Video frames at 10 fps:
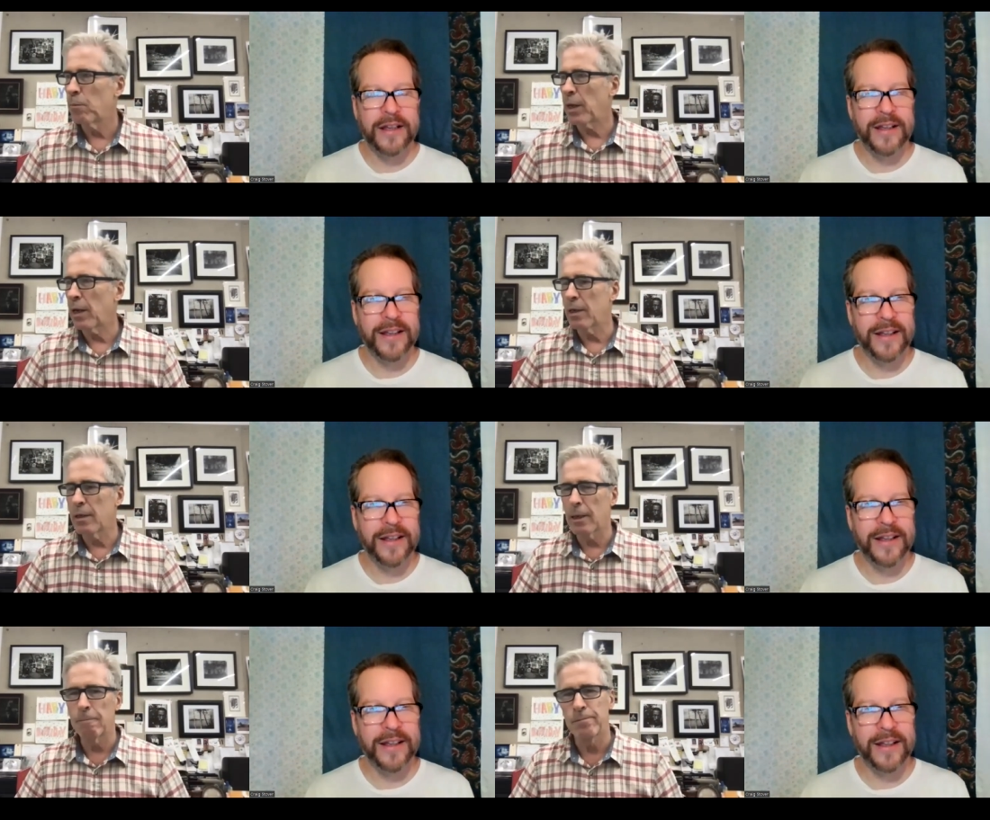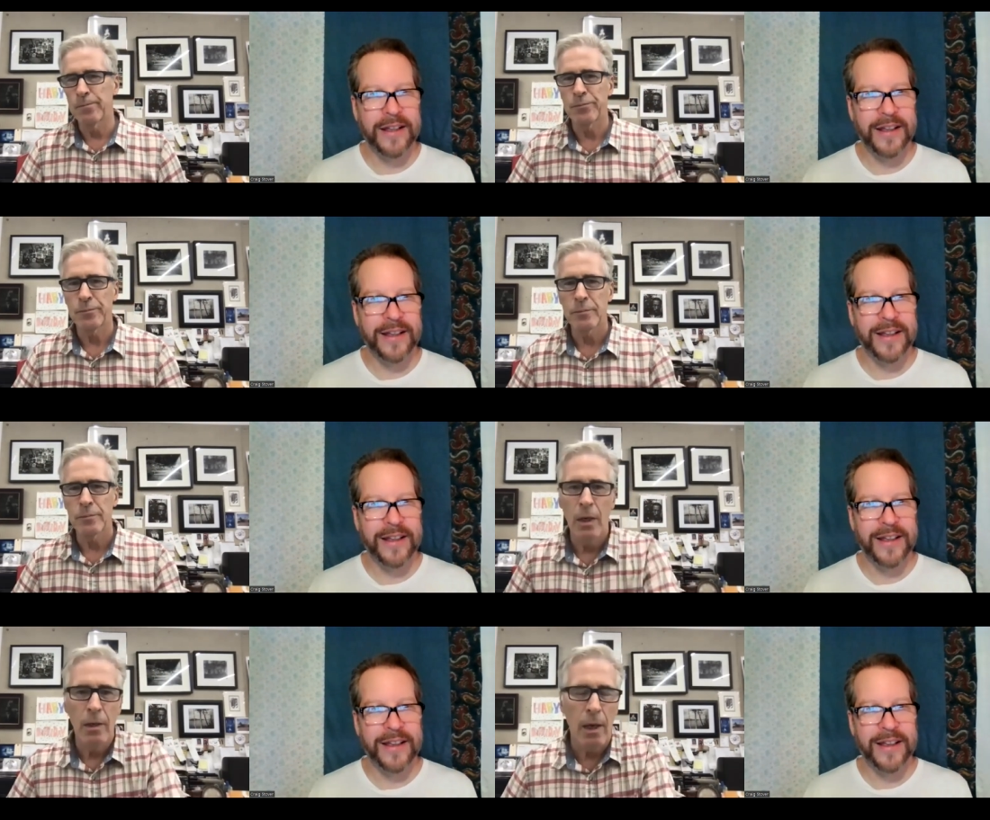Speaker 1: and um,
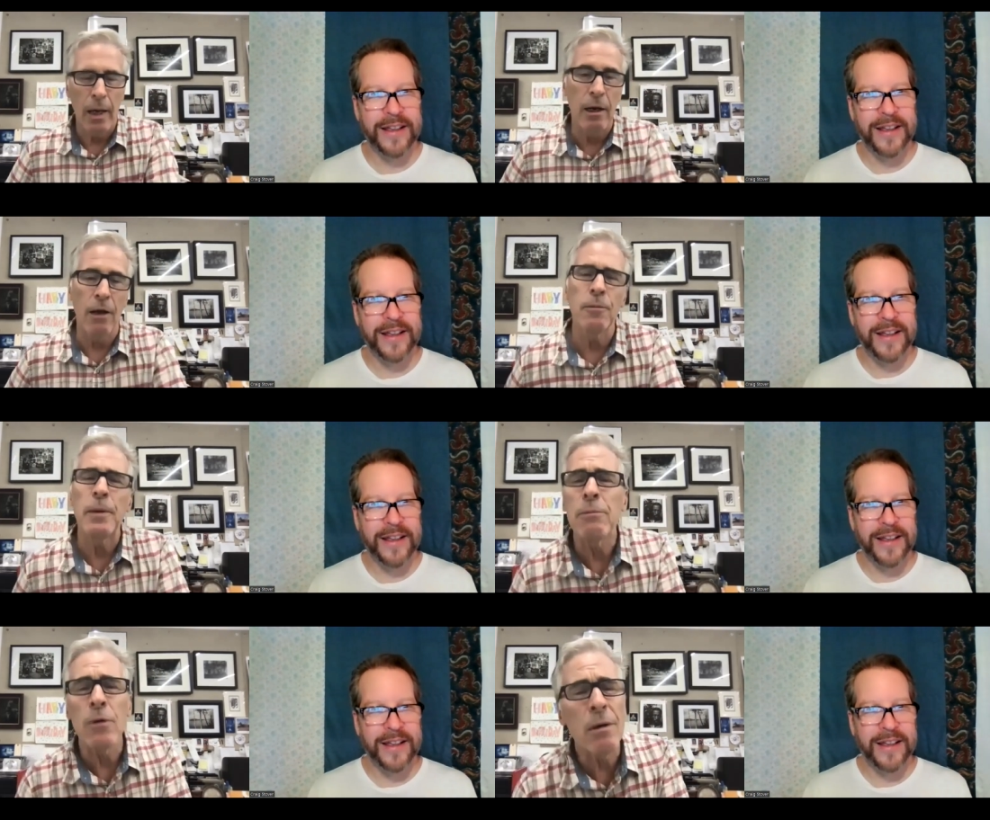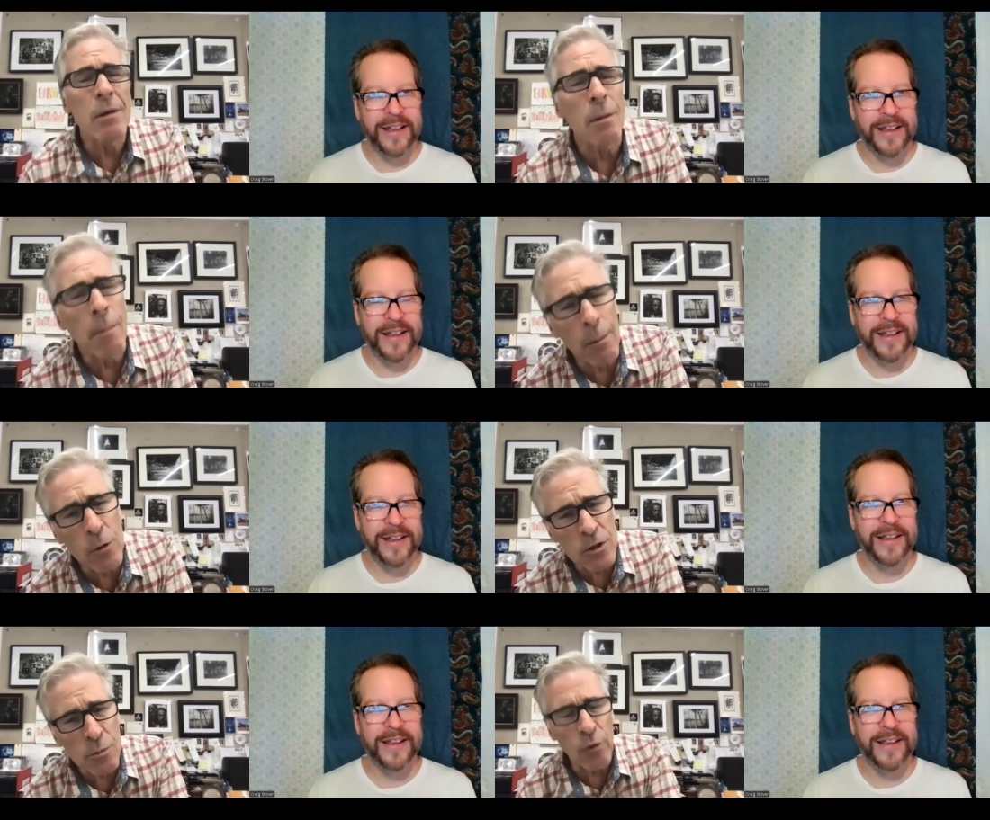and other people, the
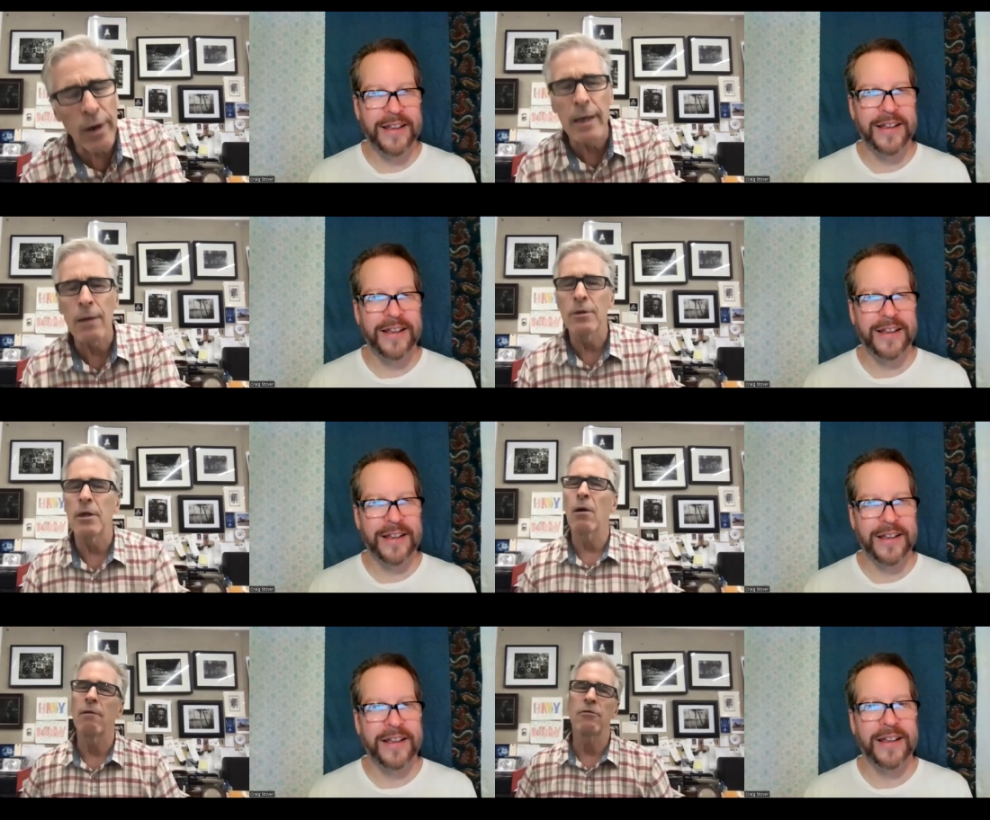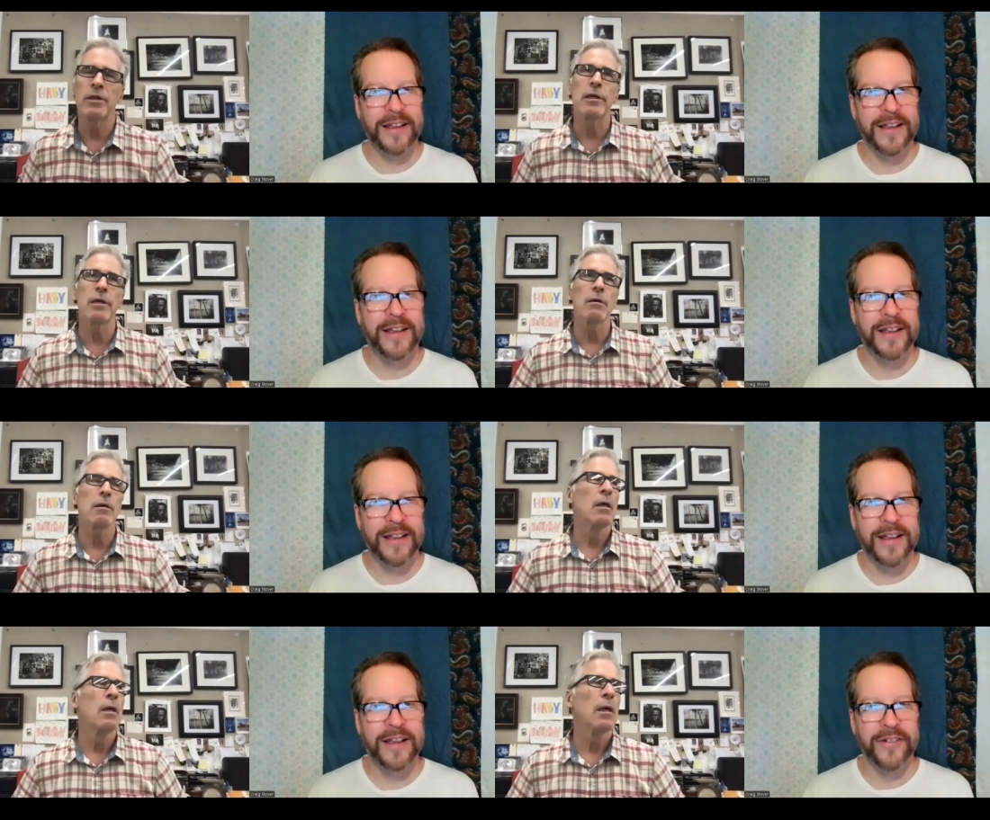Mummers Parade, I would go every
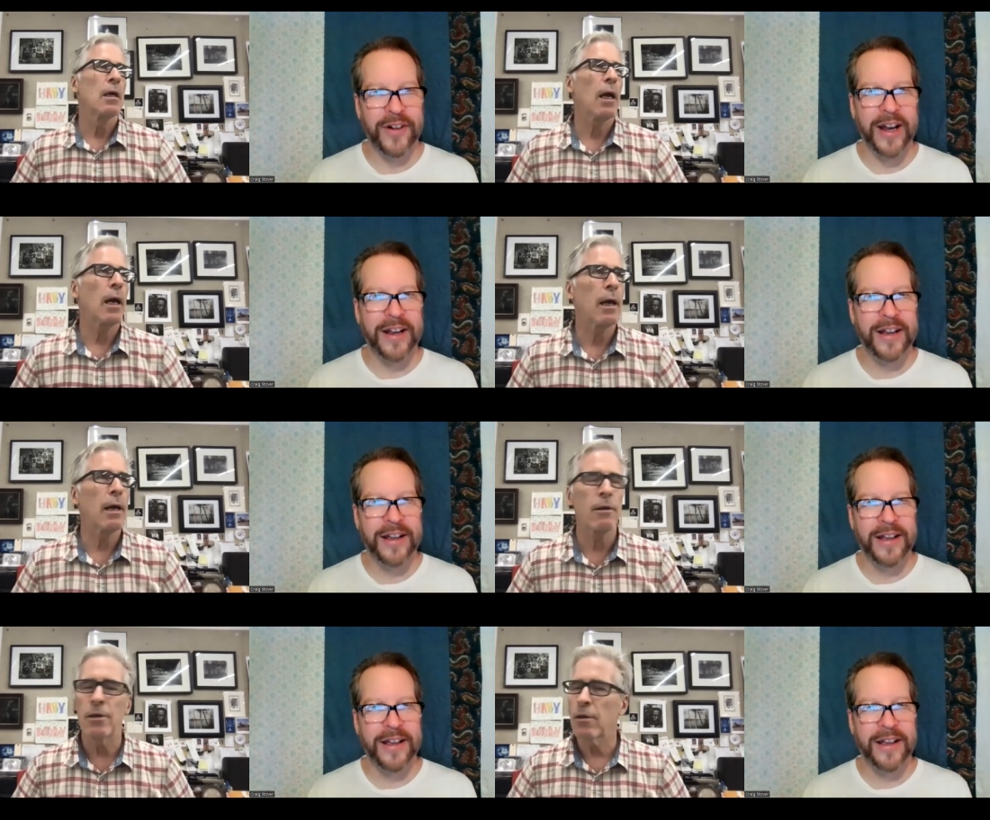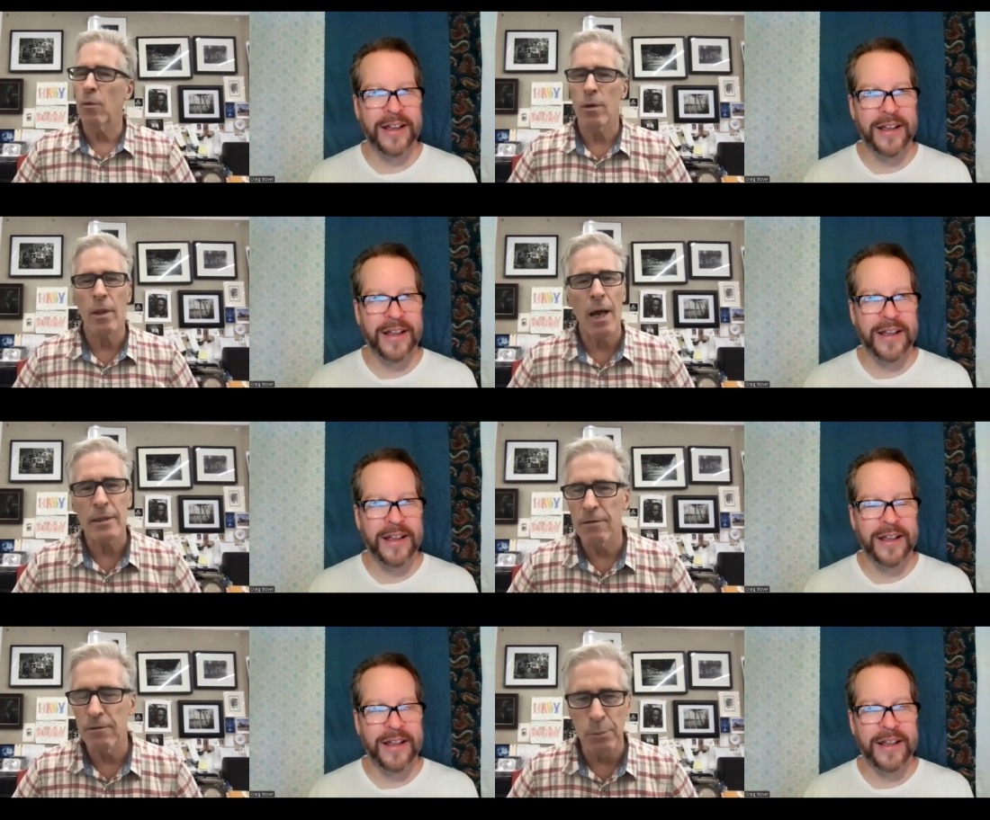year, right. and there were
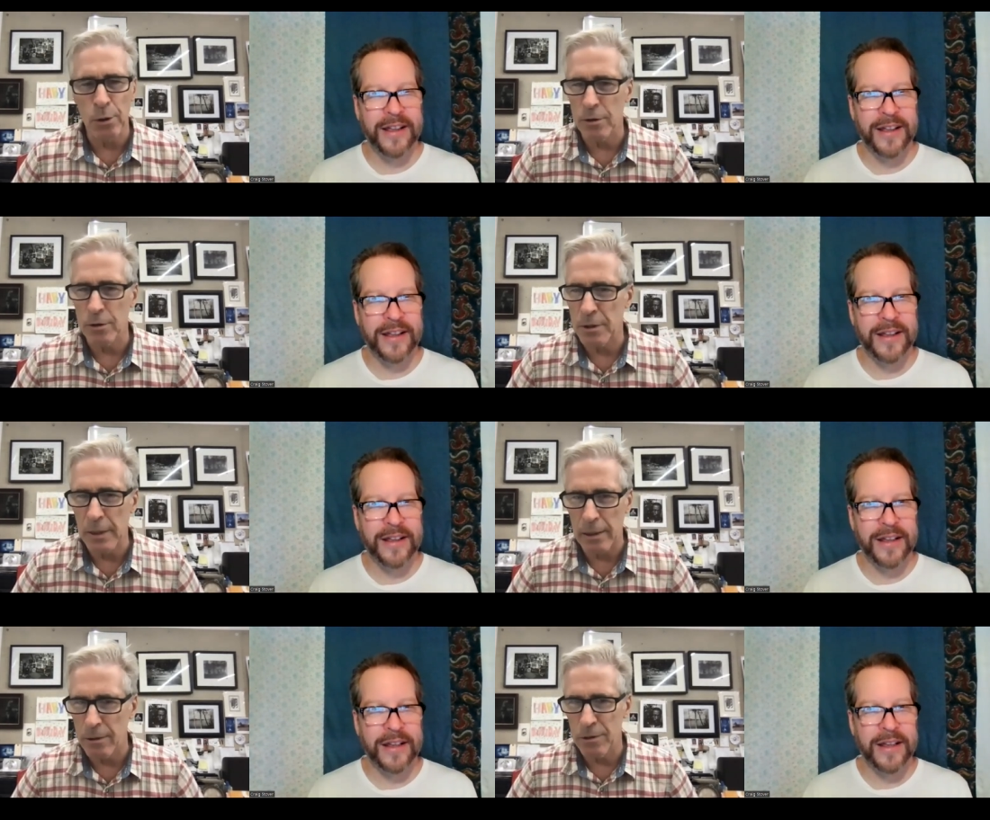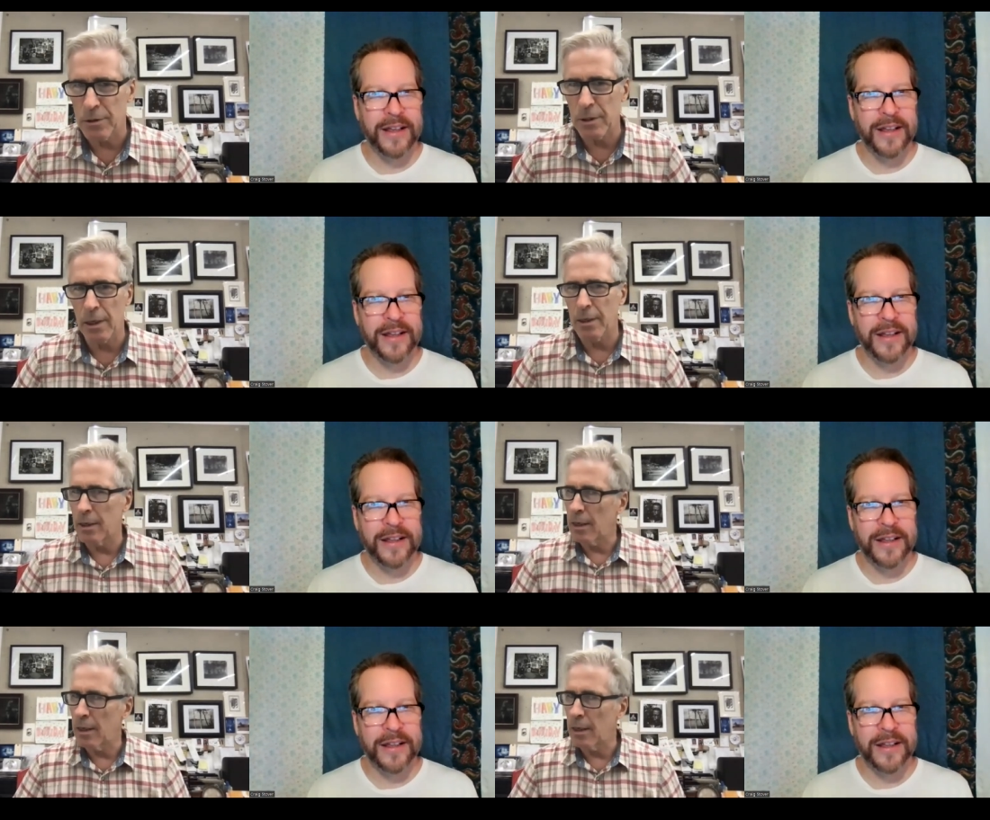lots of impersonators in